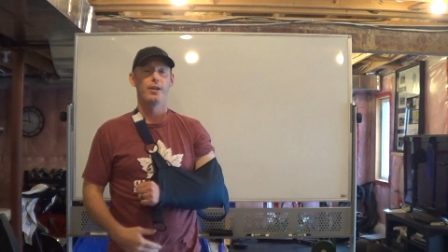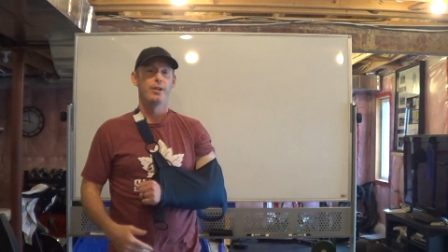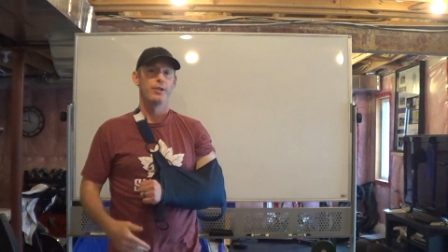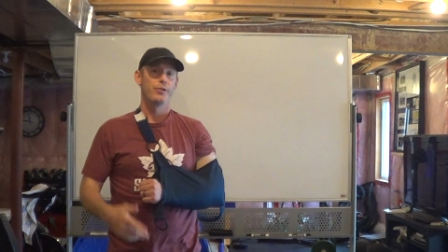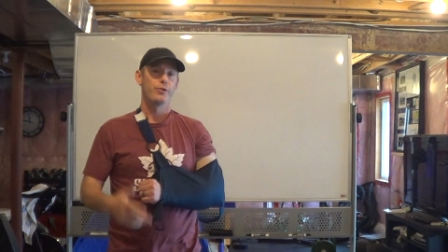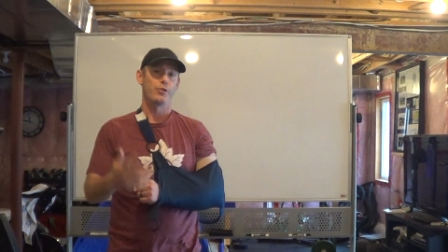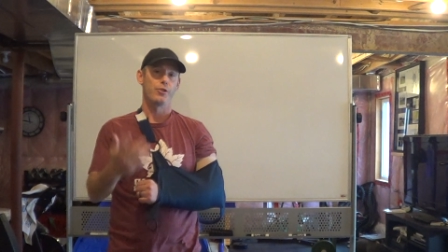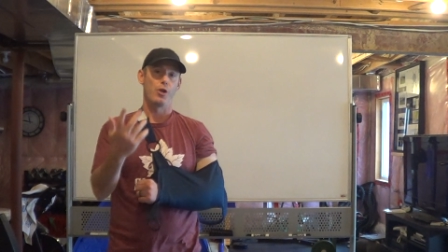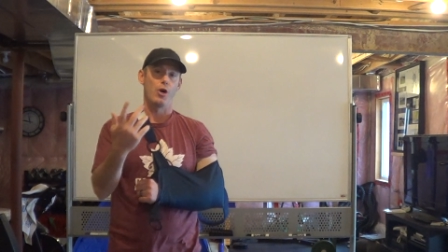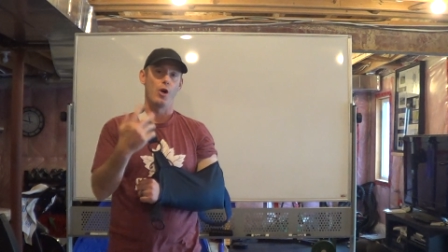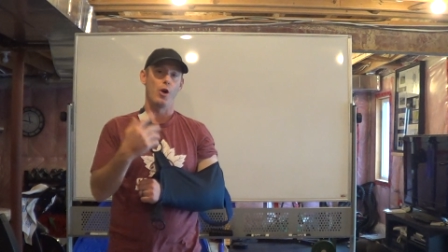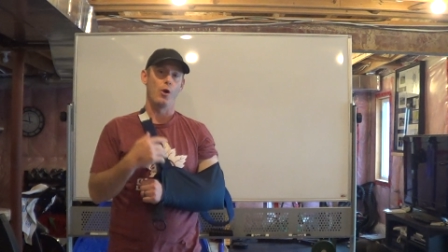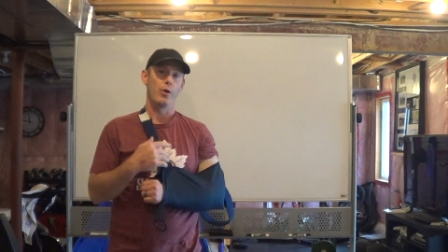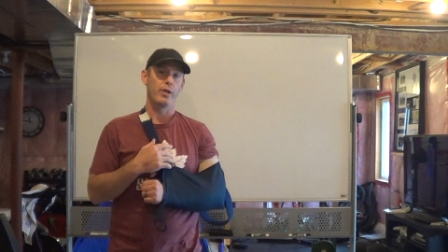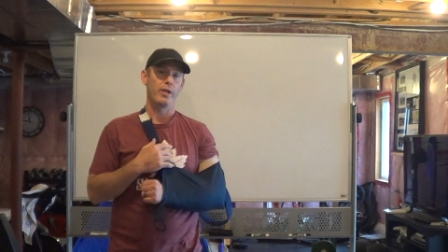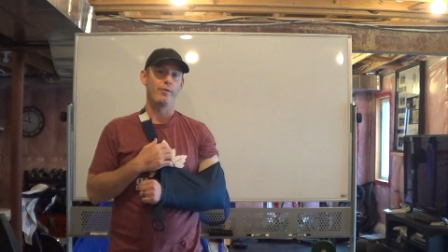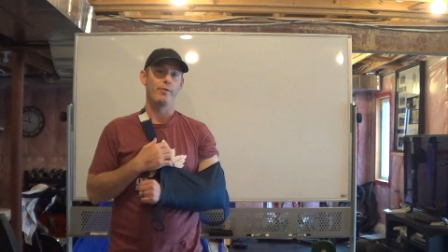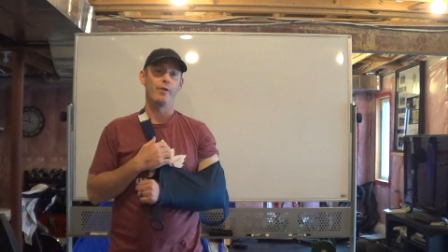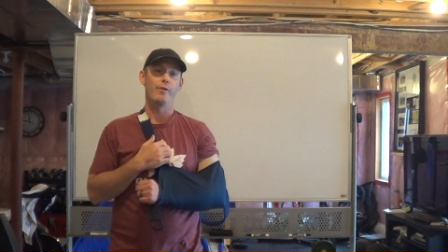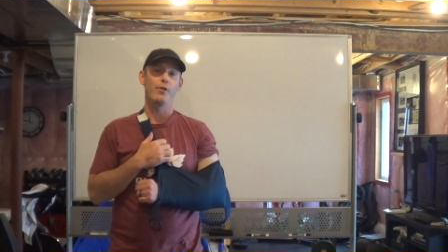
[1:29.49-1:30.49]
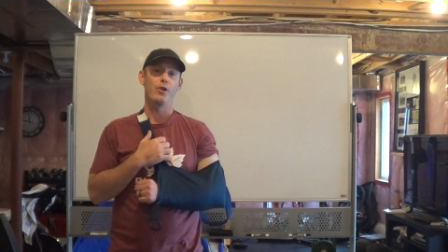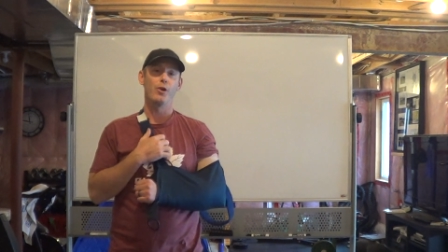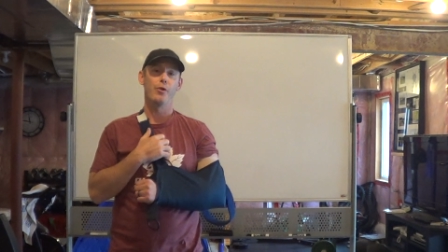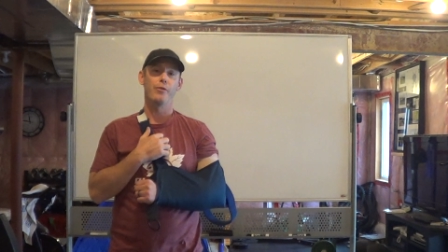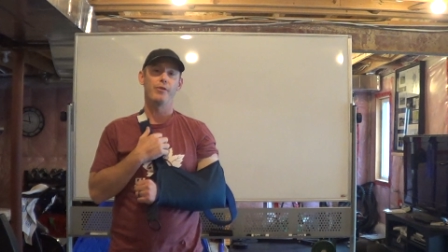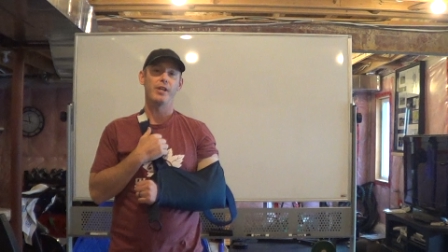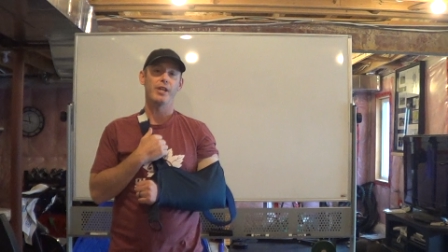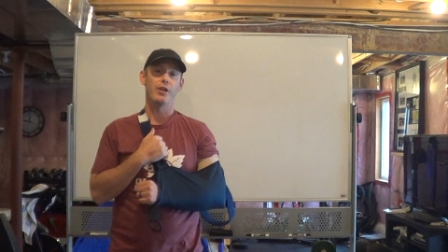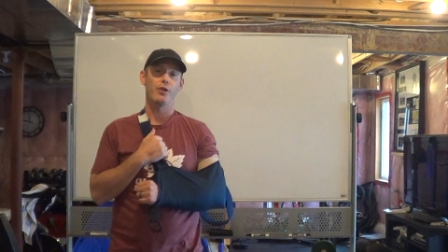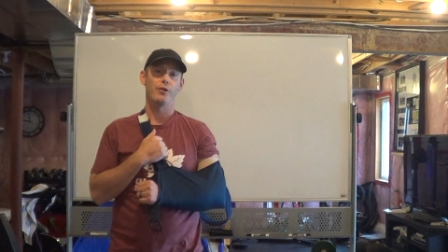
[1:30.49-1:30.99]
So even if you
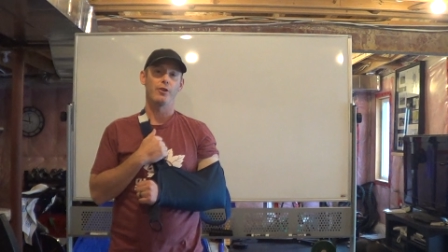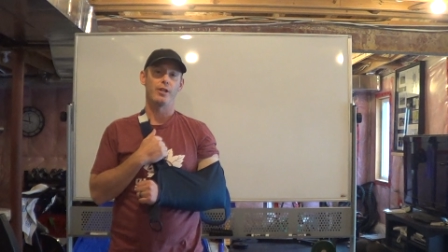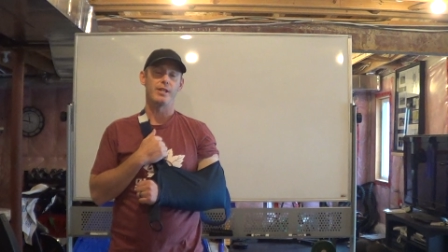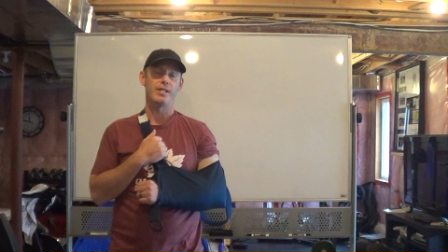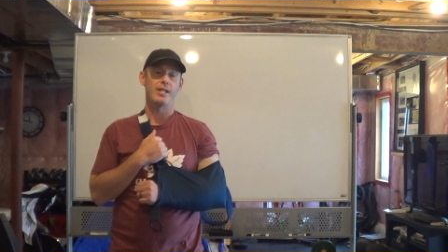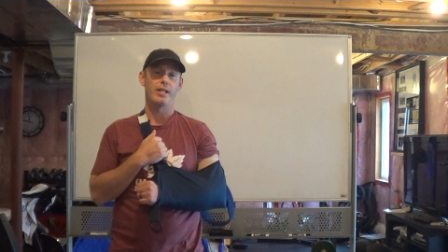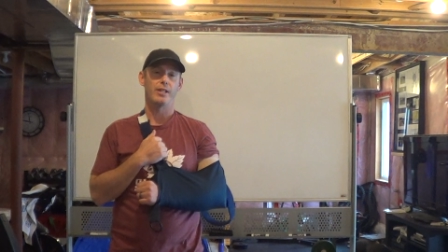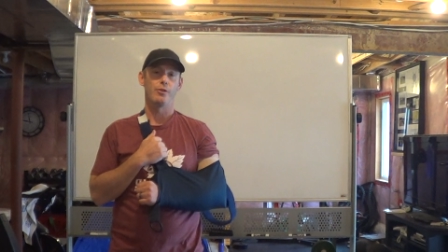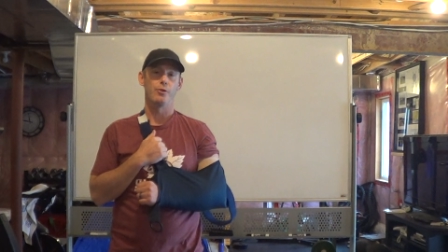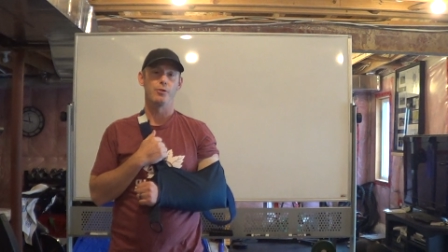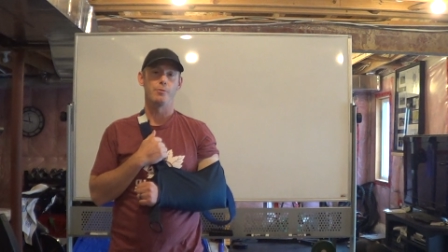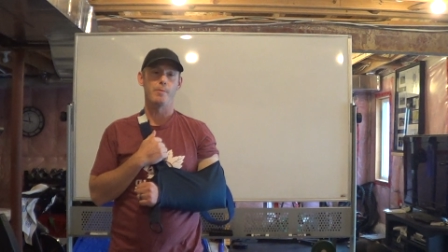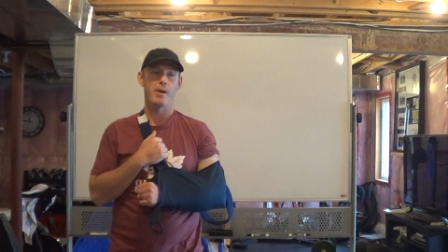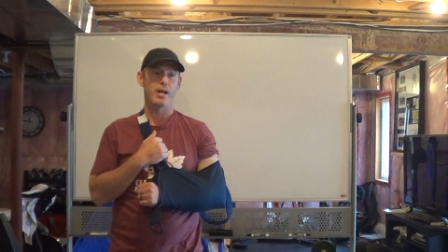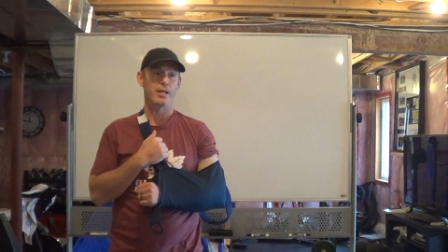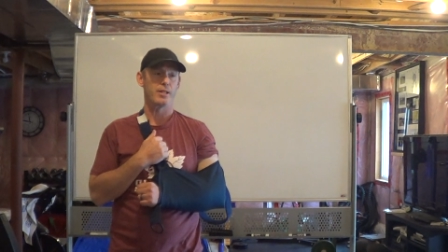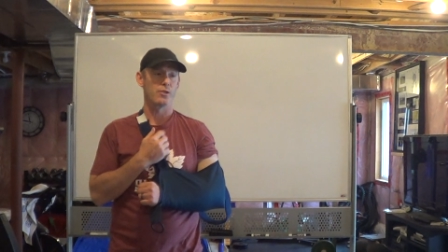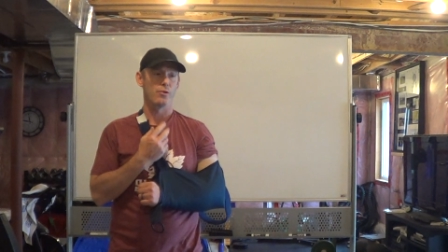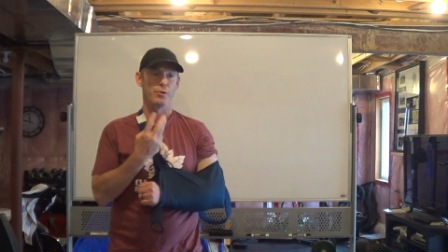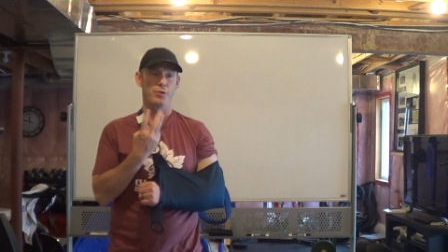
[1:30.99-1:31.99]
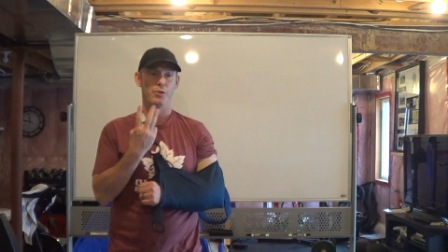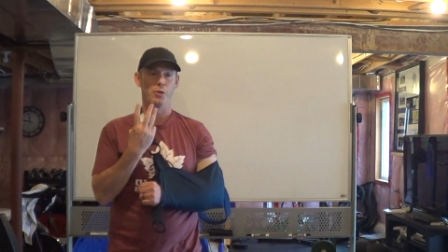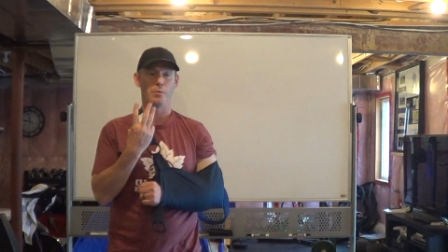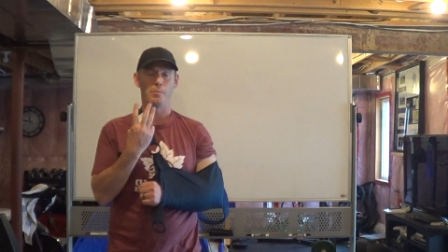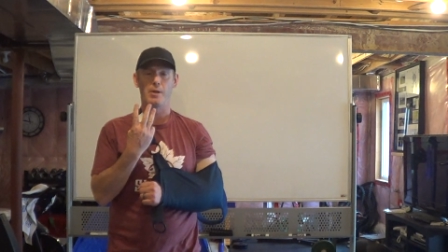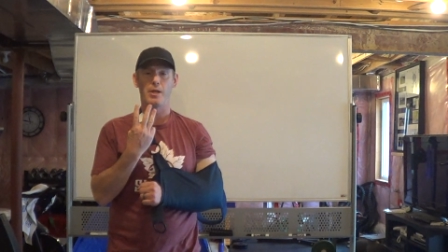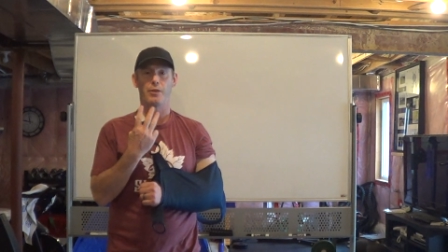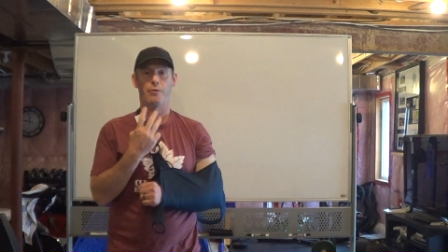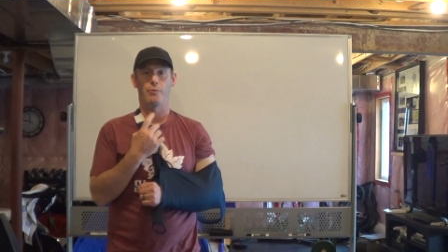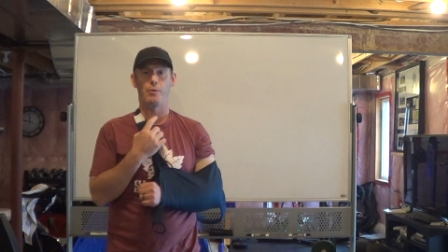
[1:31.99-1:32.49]
don't think you're going to take those meds, it only took
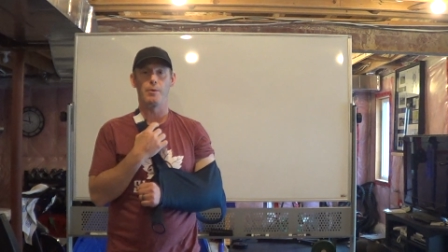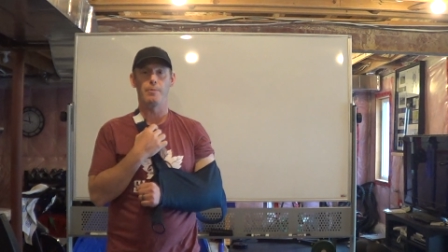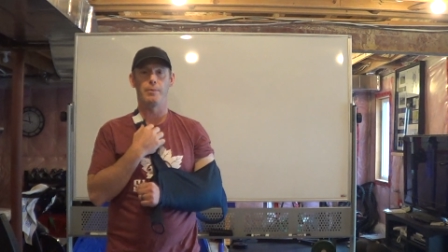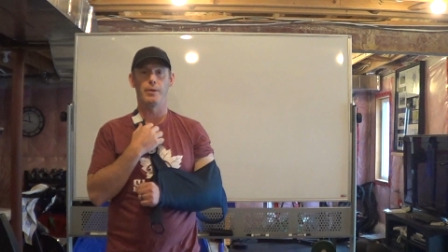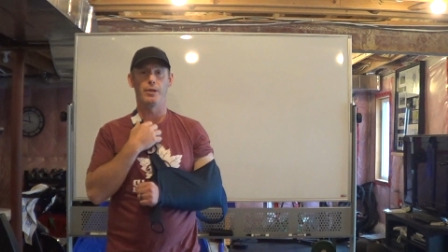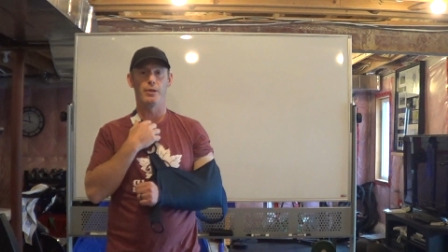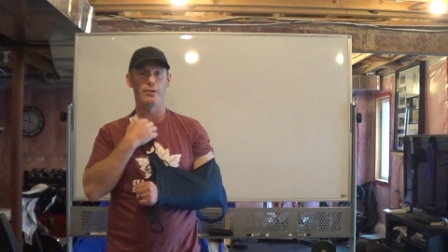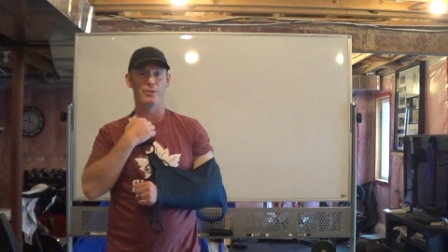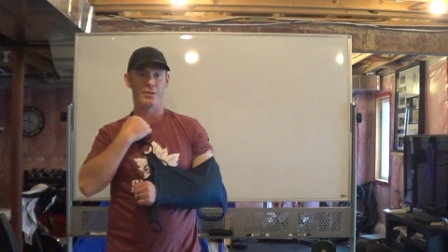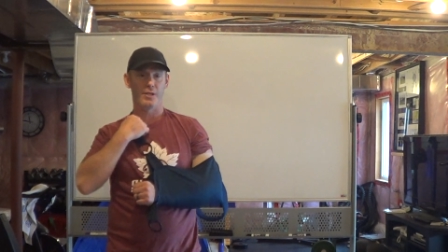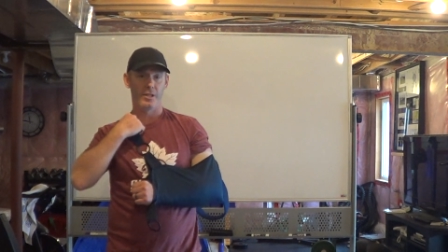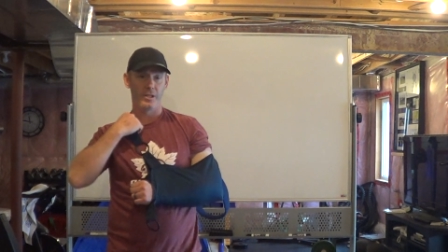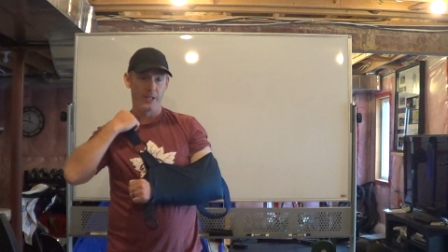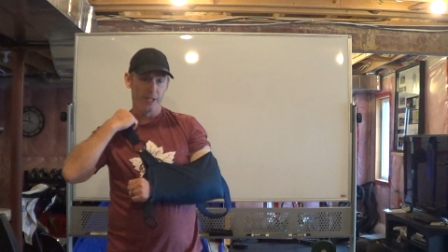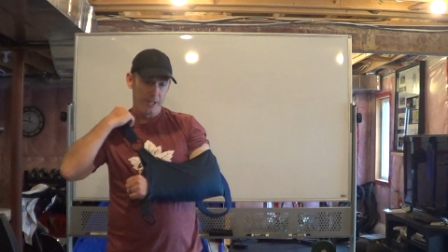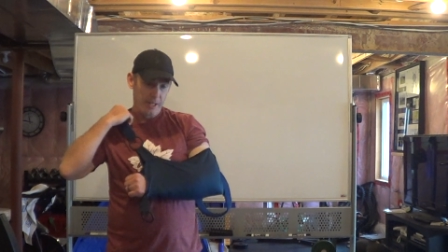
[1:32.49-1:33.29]
me three pills in.